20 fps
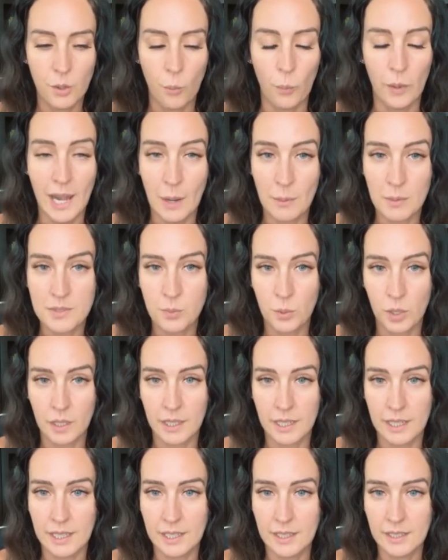when I was
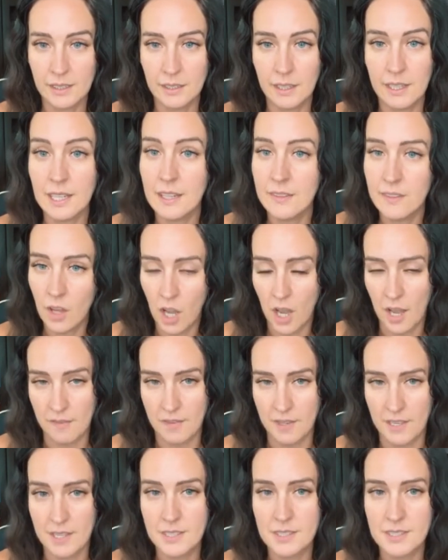working in the
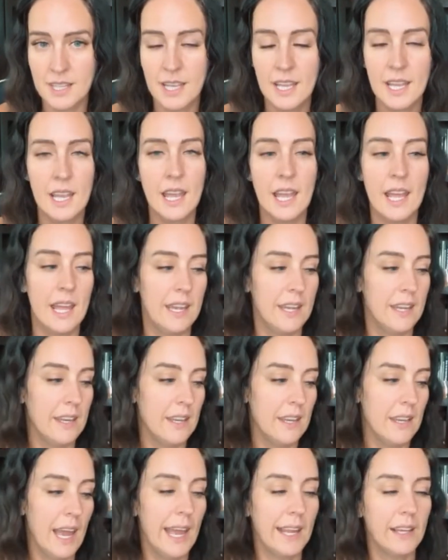office,
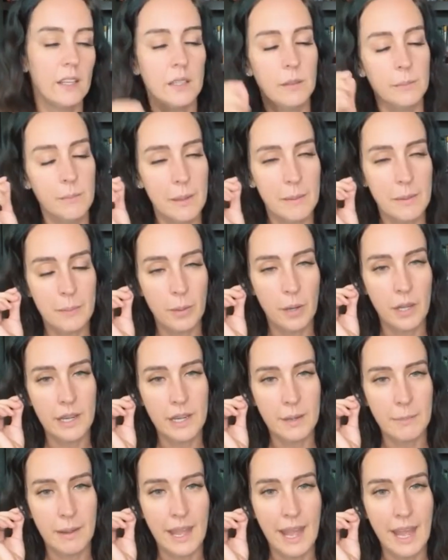and I could maybe put
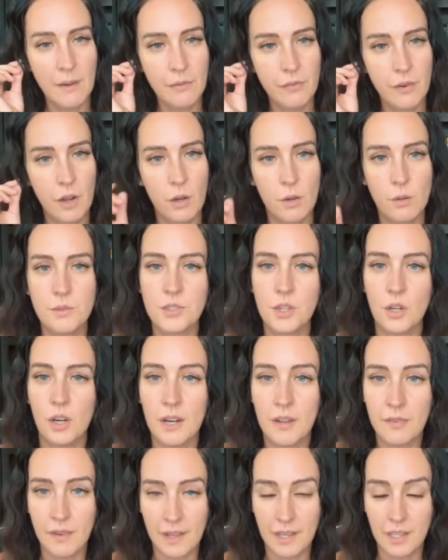in my headphones
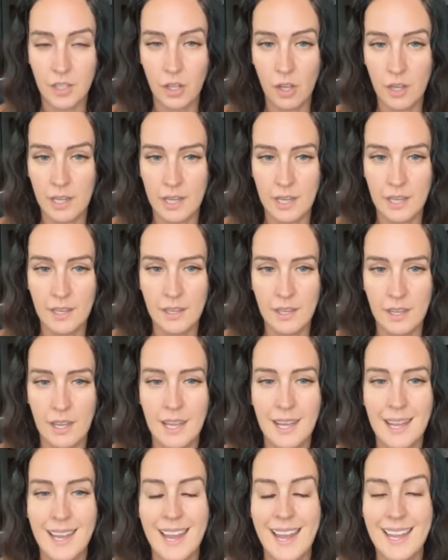or if I couldn't,
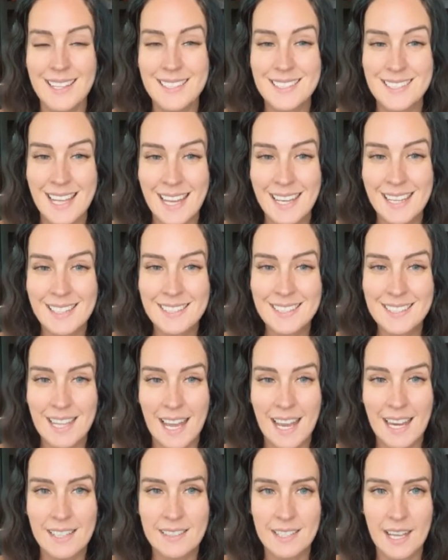I set
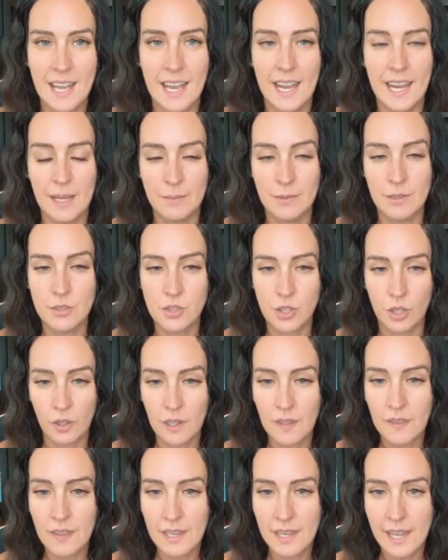aside time
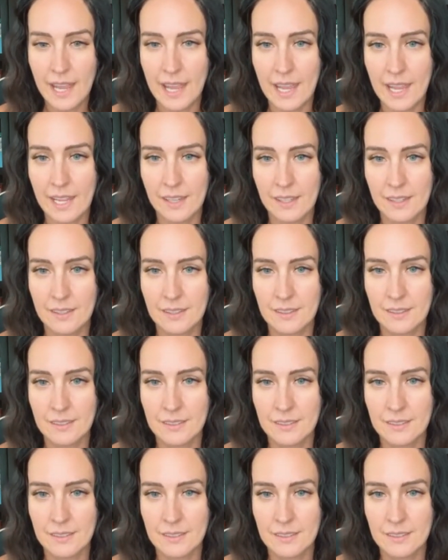during the day